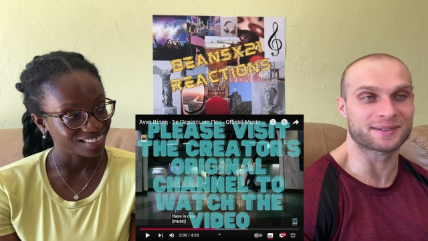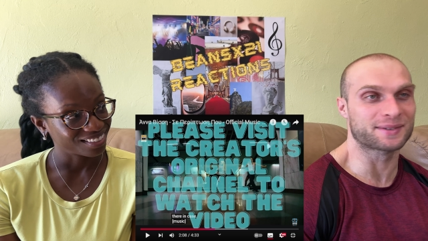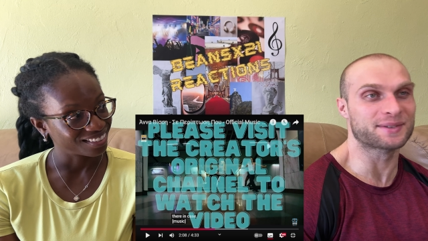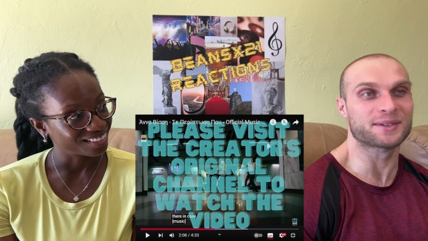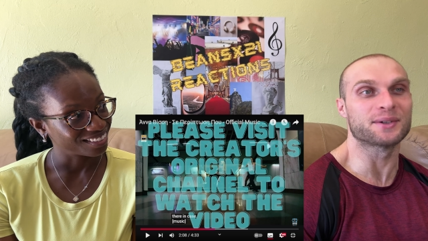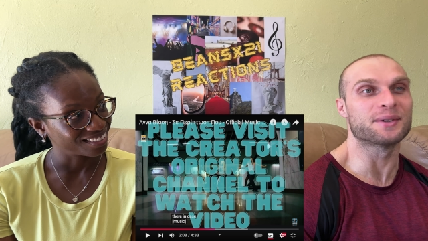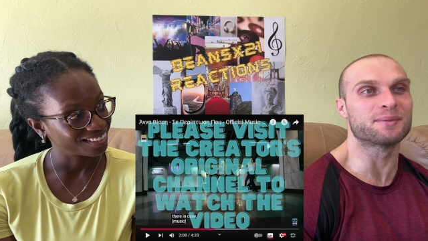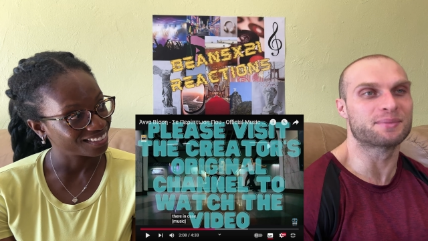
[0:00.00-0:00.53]

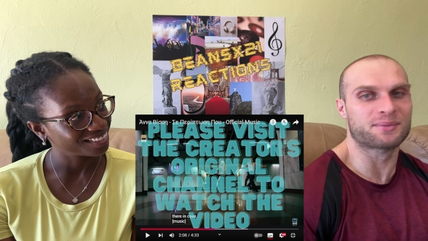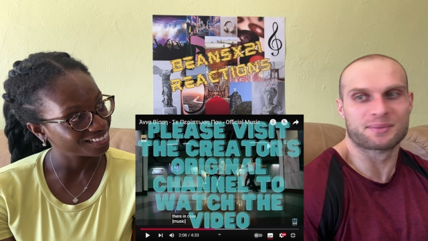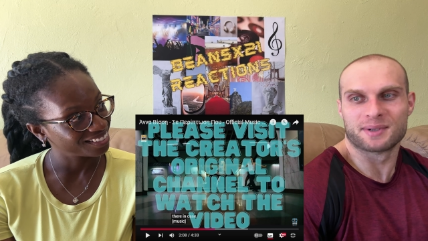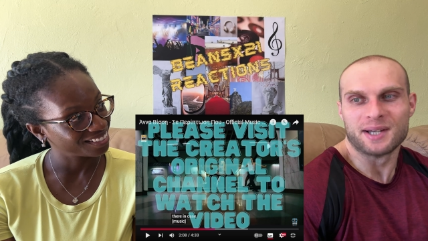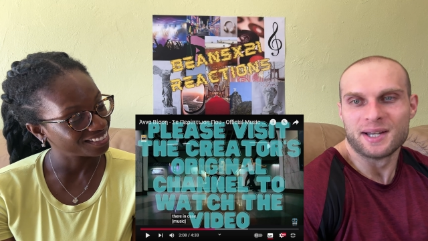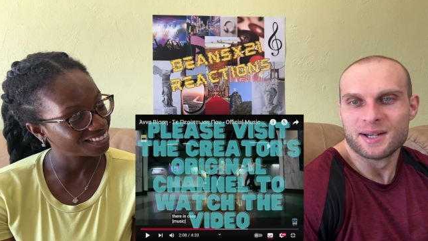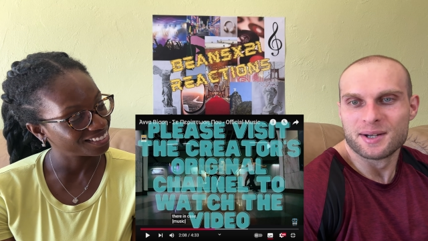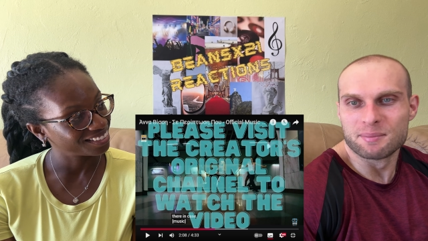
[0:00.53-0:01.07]
Speaker 1: So,
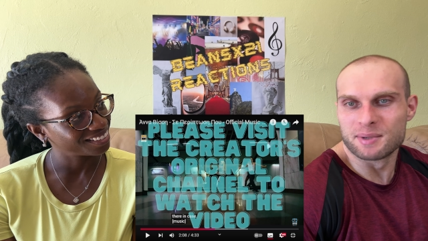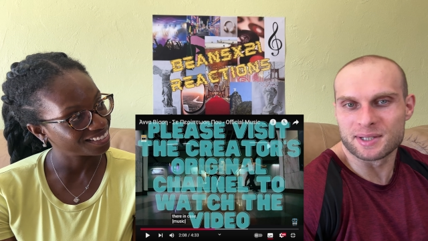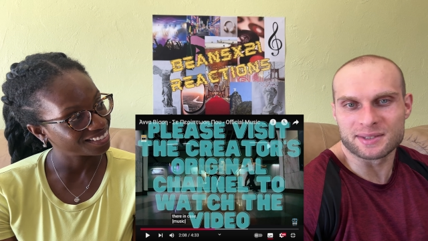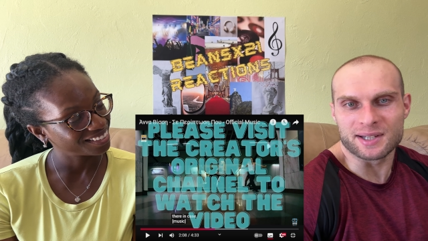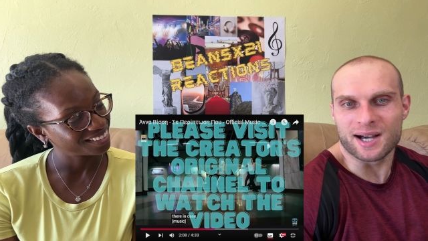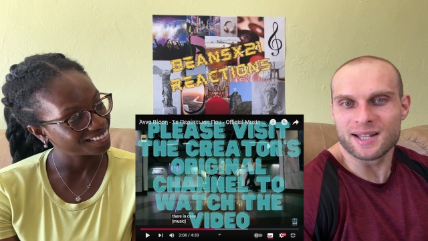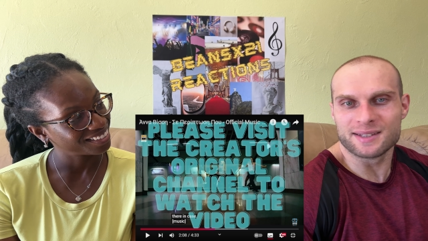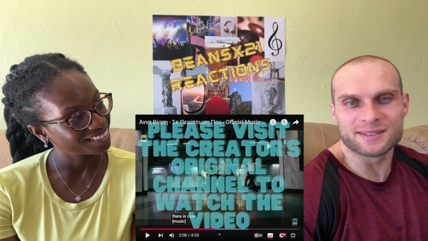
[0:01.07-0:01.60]

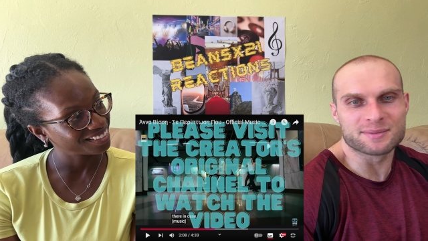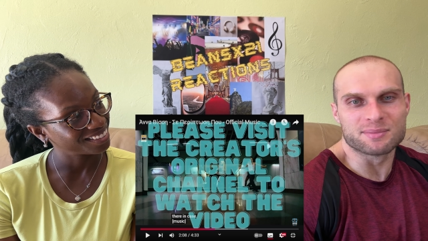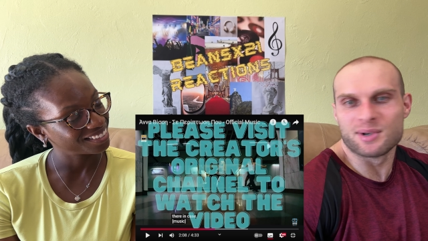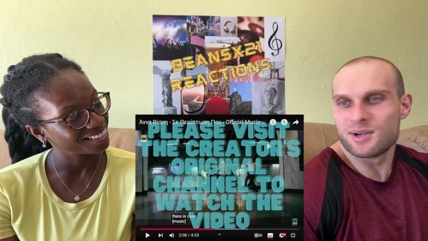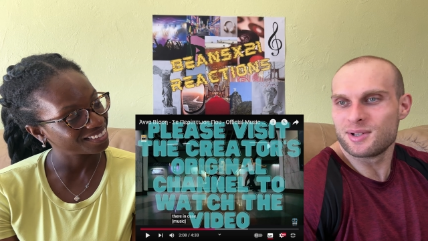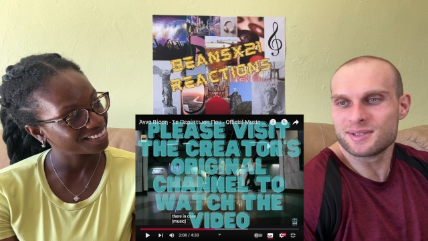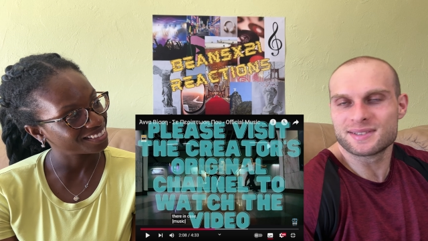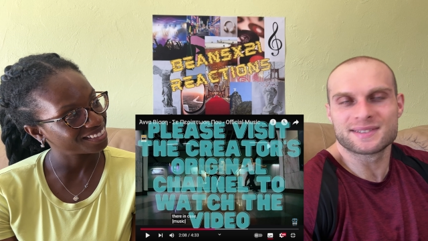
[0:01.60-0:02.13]
McDonald's,
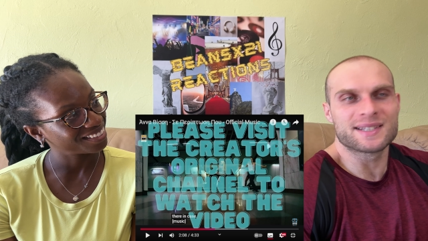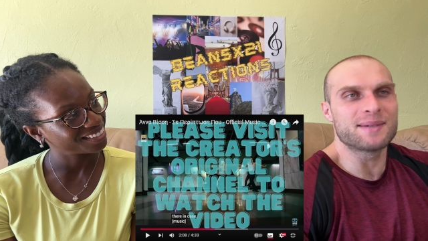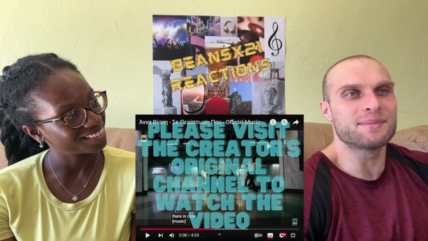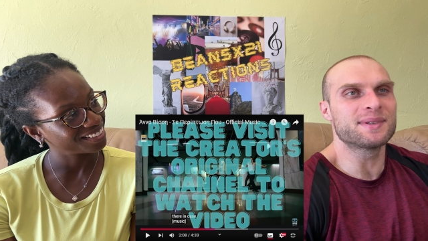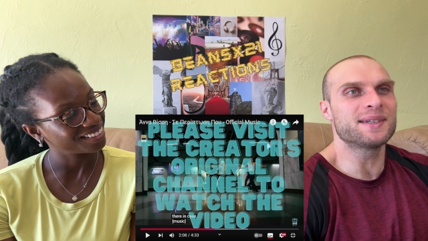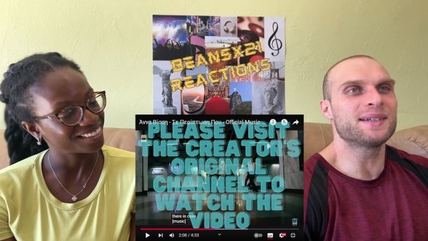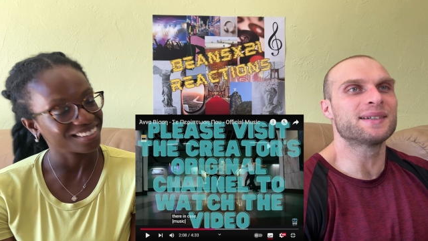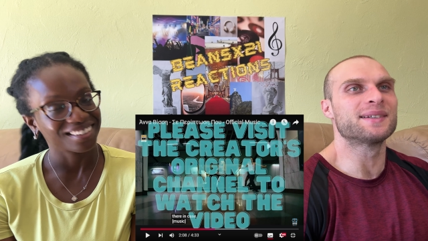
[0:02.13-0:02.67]
mall, same
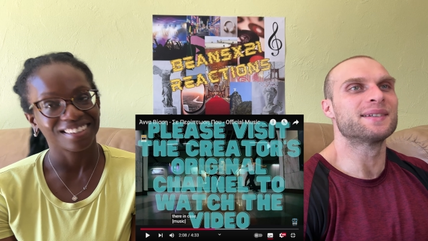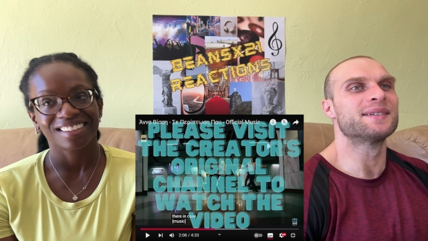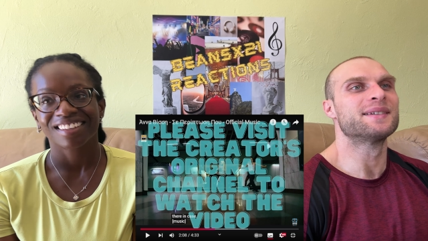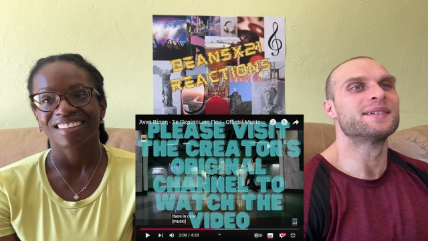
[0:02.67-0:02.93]
thing.